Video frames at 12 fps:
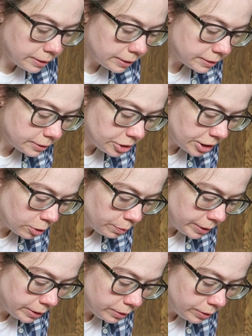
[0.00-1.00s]
The
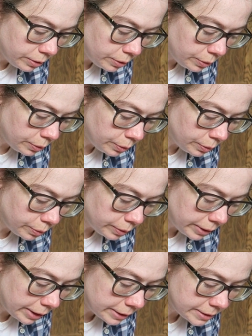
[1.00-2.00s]
gentleman who,
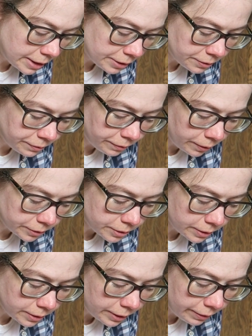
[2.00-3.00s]
and it's not the fault
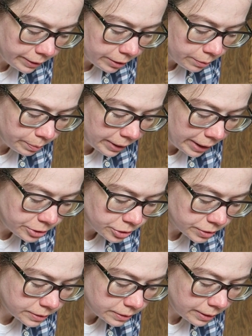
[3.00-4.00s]
of the narrator, but I
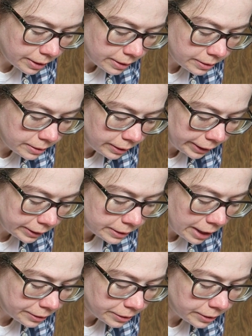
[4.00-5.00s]
just, like,
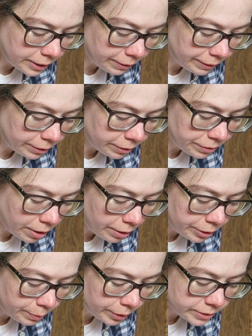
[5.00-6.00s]
not the narrator of the
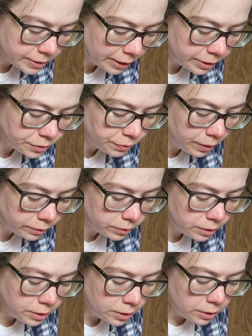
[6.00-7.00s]
audiobook, it's not his
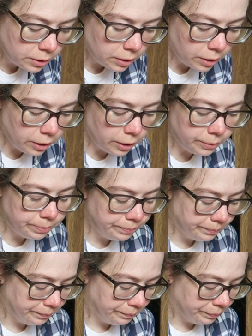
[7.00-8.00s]
fault.
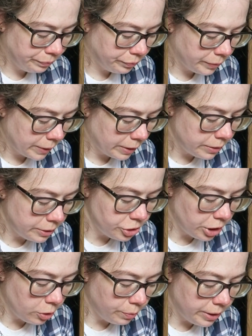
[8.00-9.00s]
The
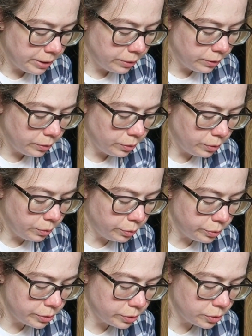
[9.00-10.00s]
gentleman
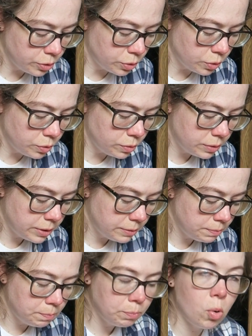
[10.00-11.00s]
whose
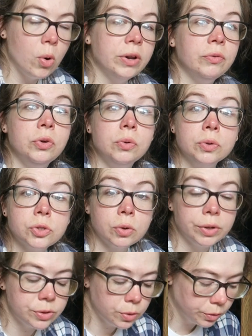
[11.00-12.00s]
point of view the
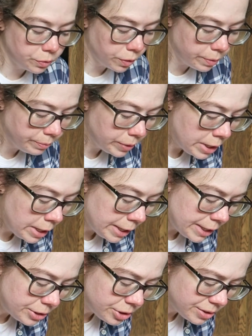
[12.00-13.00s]
story is told from,
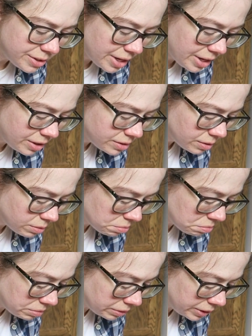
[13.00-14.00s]
he just takes a
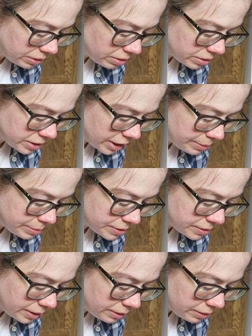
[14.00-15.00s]
really long time to
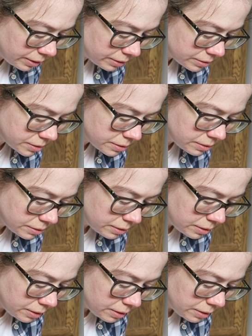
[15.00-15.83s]
say things.